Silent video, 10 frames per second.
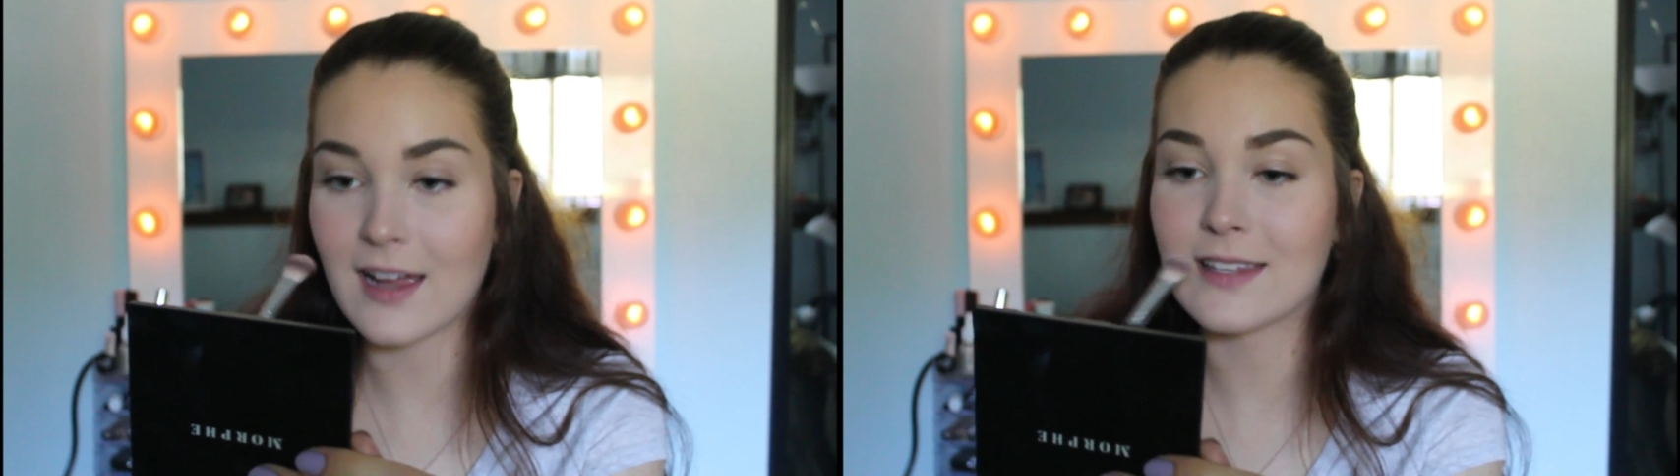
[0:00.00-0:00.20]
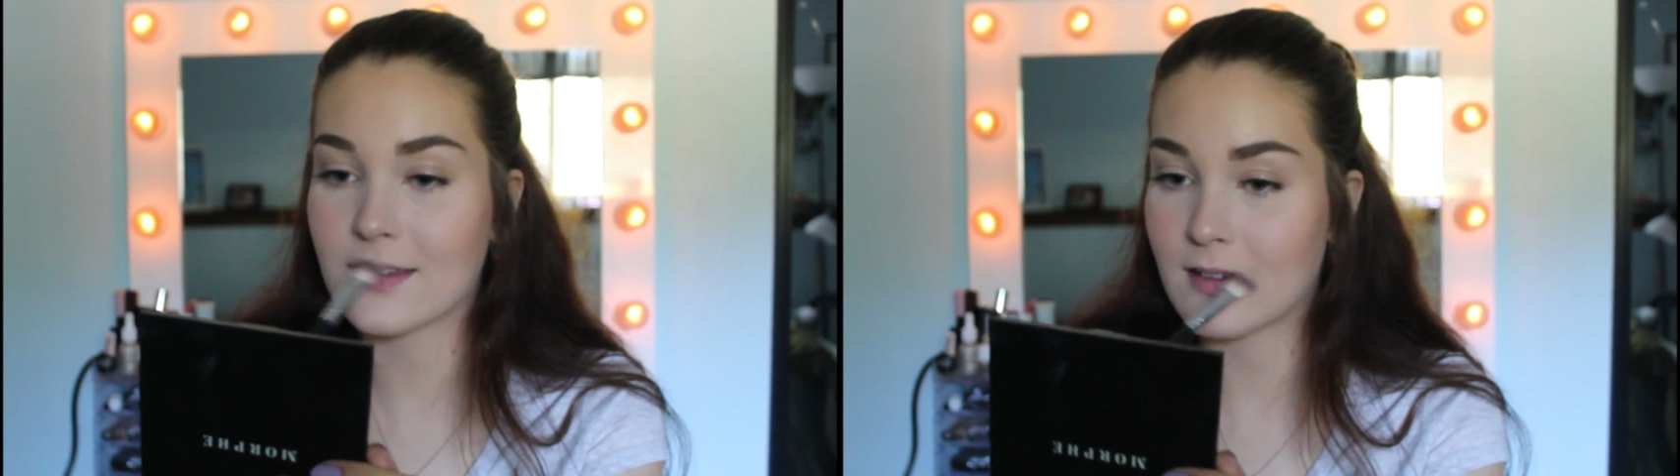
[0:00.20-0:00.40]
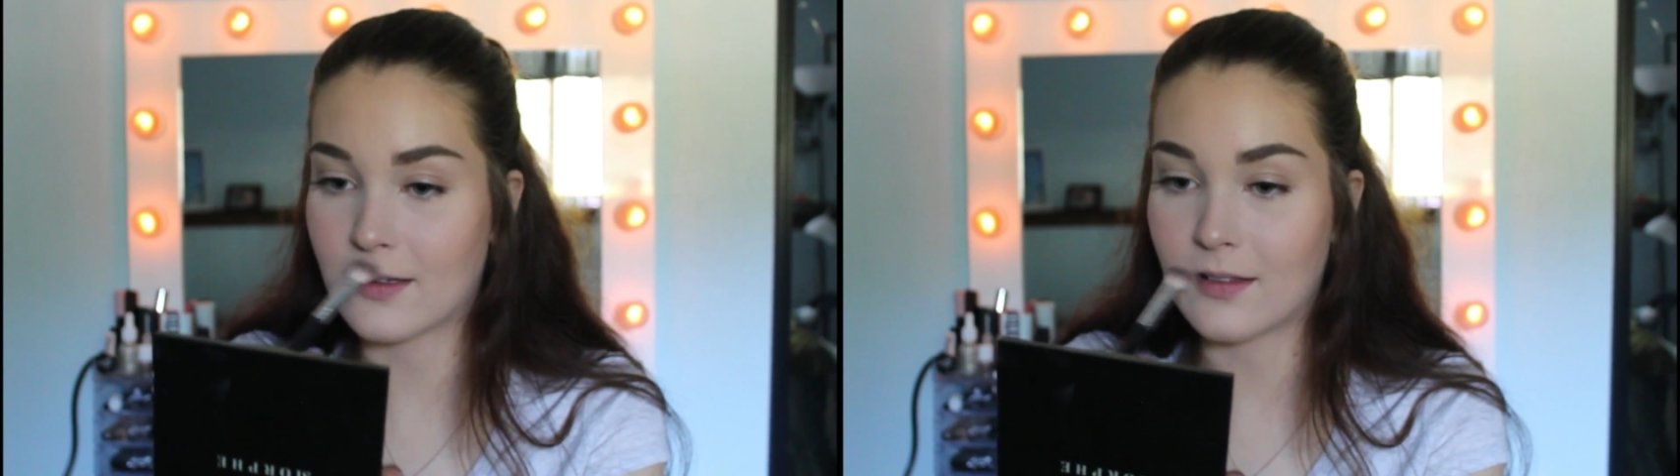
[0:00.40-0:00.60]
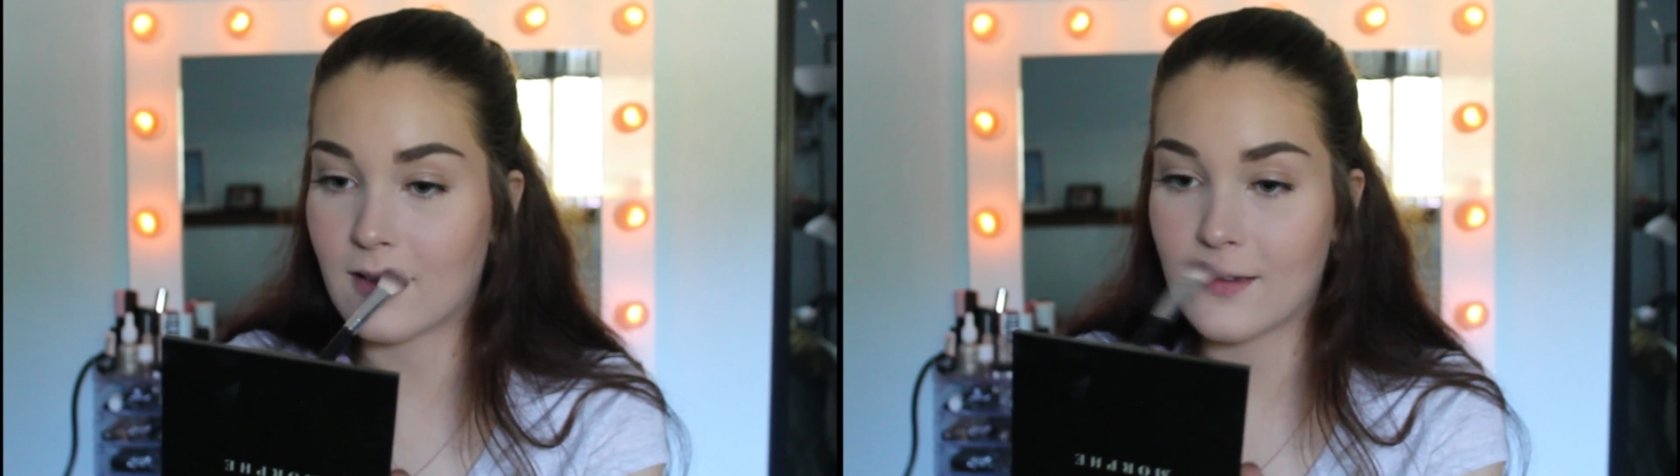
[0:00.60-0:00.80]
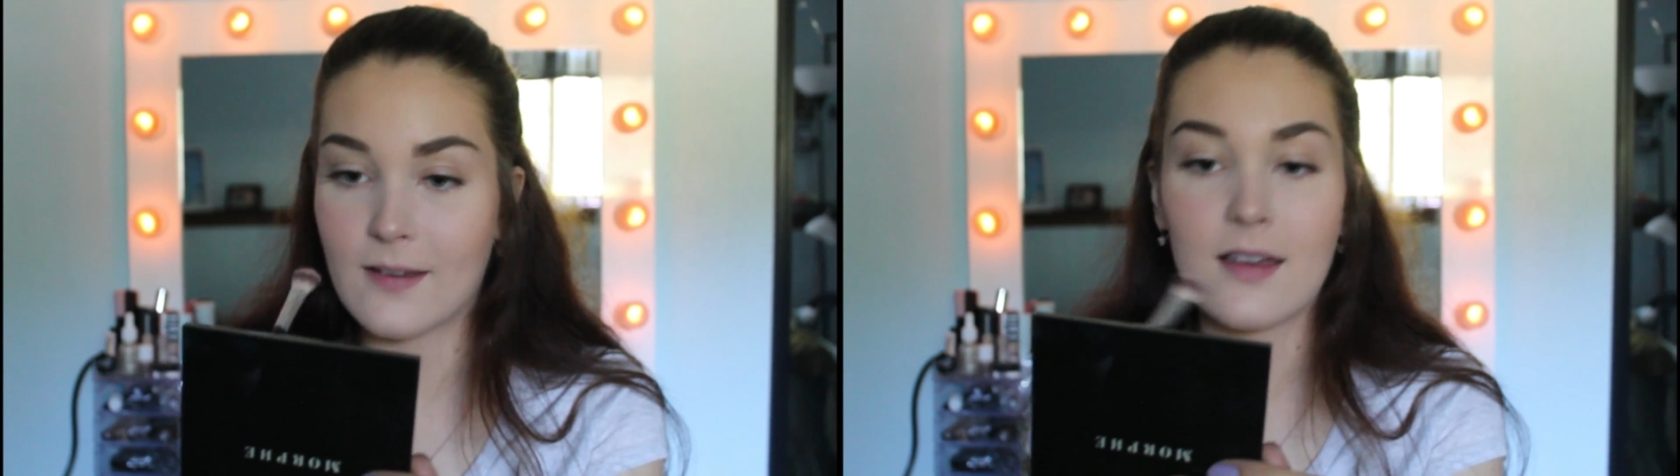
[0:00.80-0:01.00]
I still
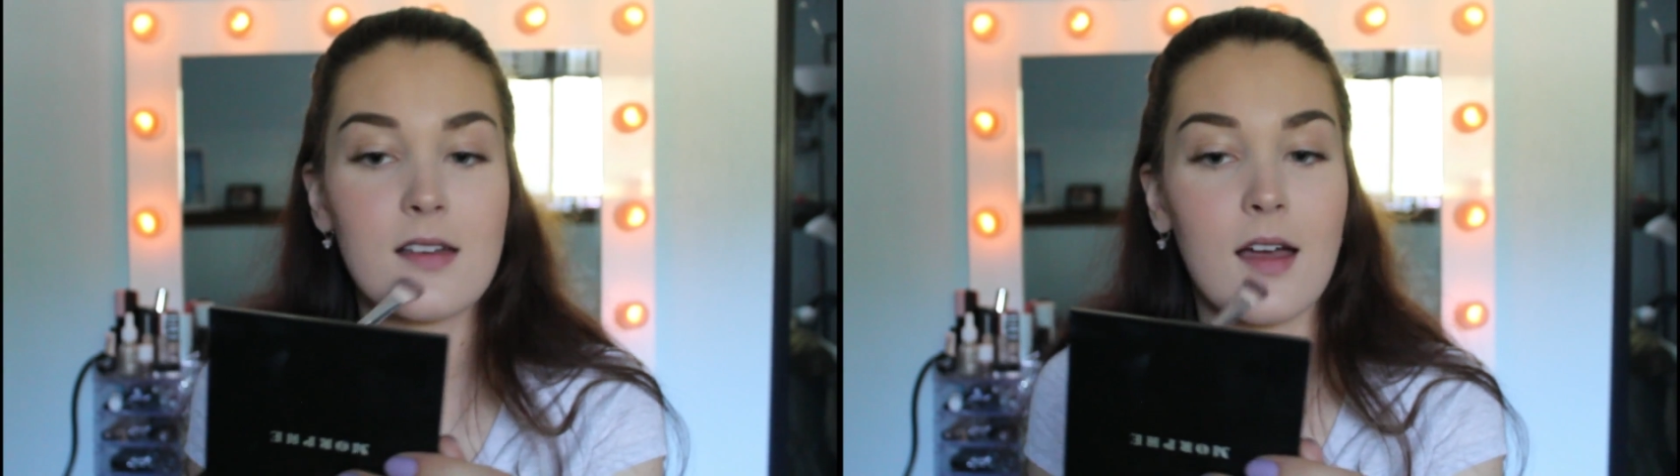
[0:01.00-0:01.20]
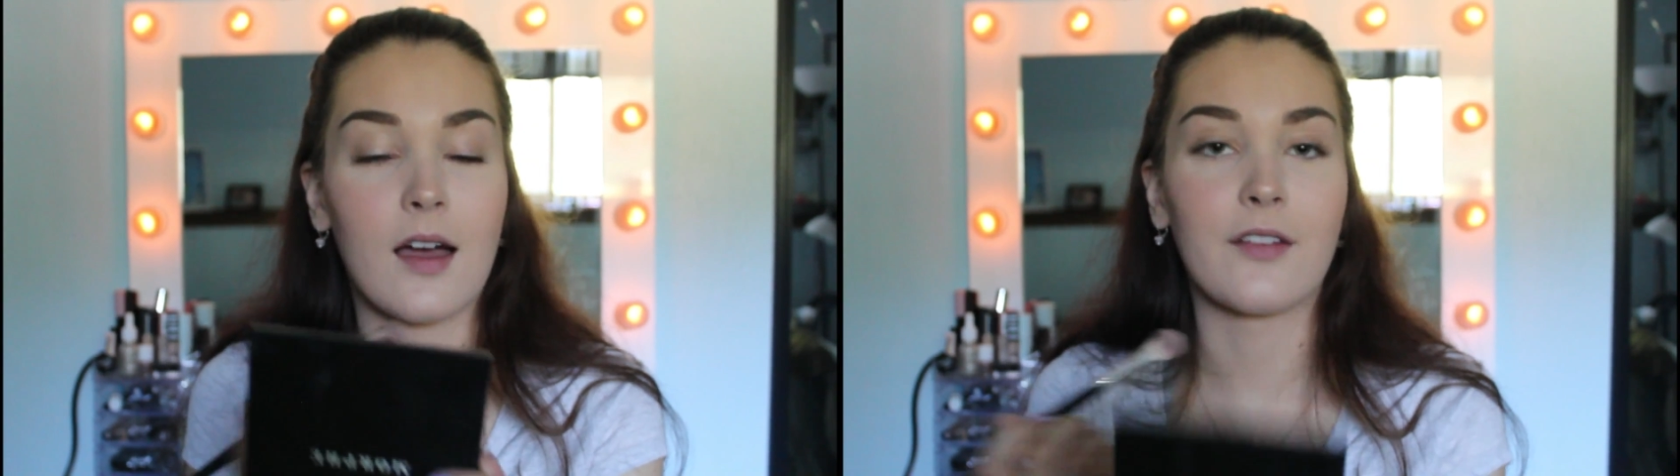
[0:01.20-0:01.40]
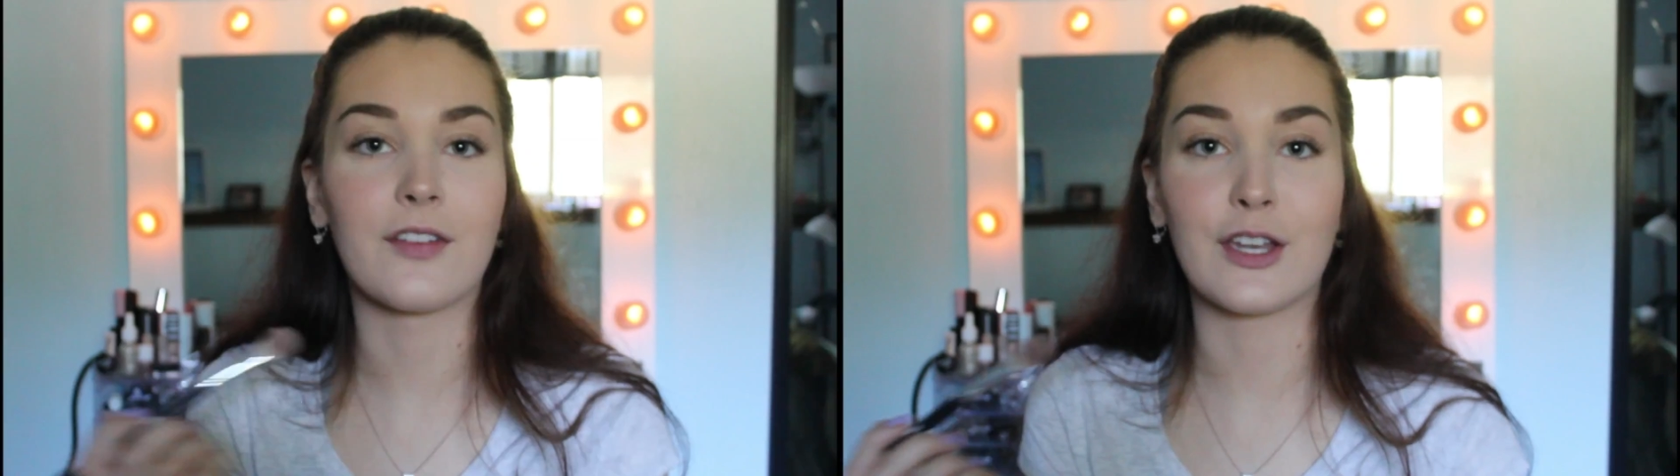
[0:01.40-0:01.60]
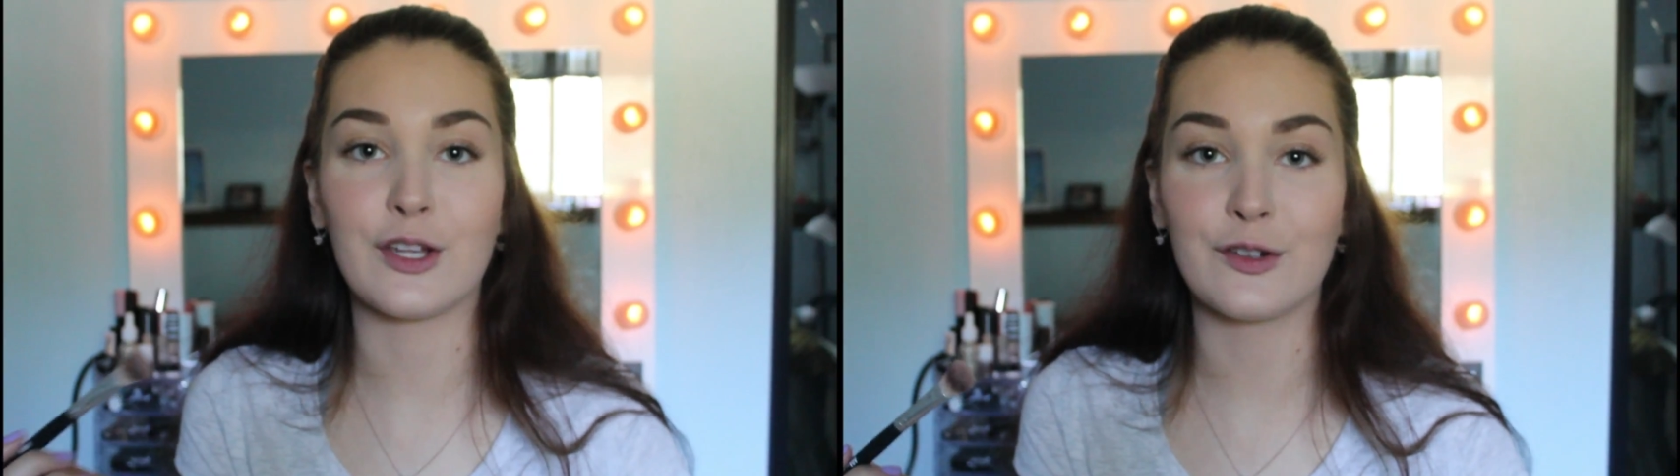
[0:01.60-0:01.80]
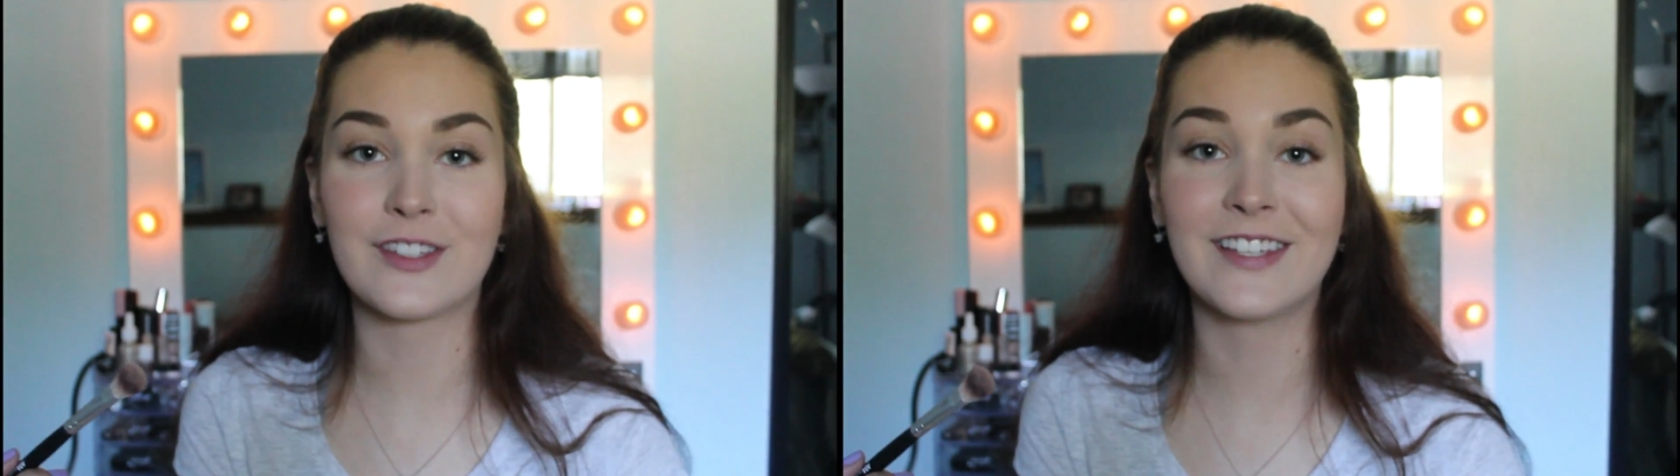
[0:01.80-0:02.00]
have and
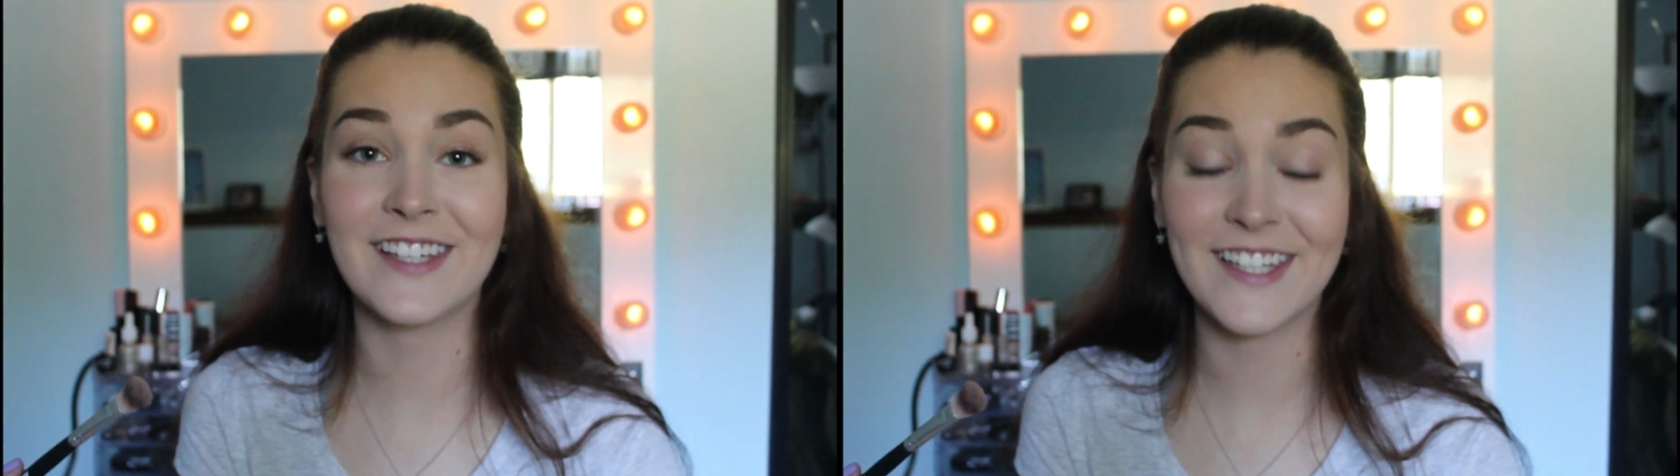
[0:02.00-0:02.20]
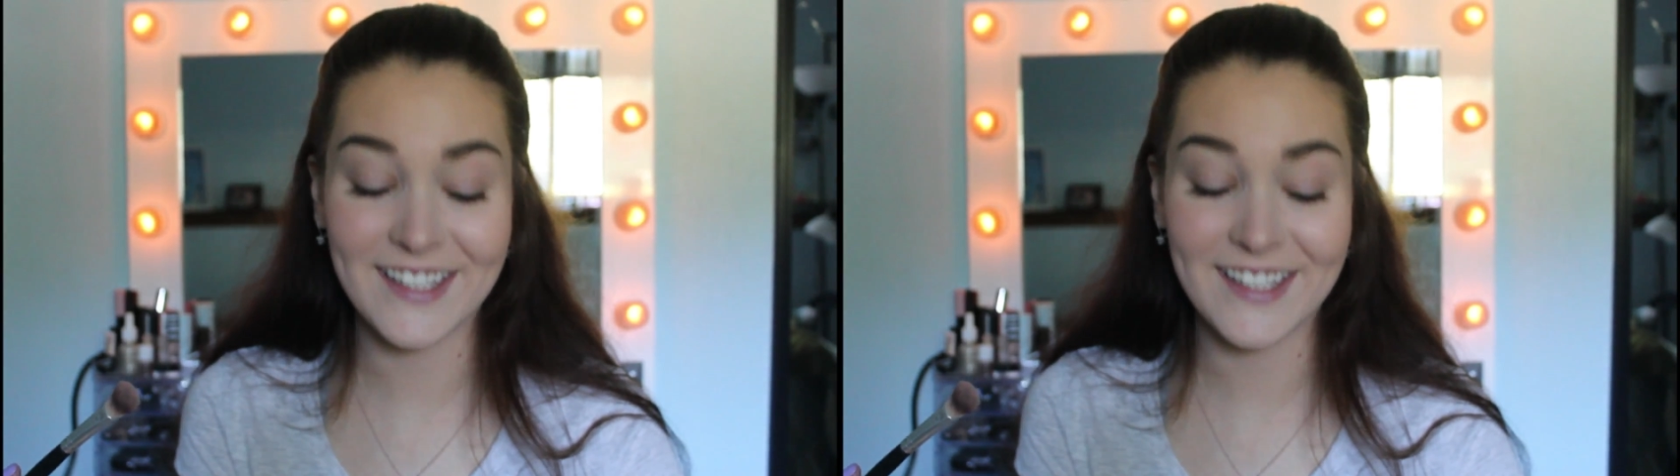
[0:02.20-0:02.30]
use.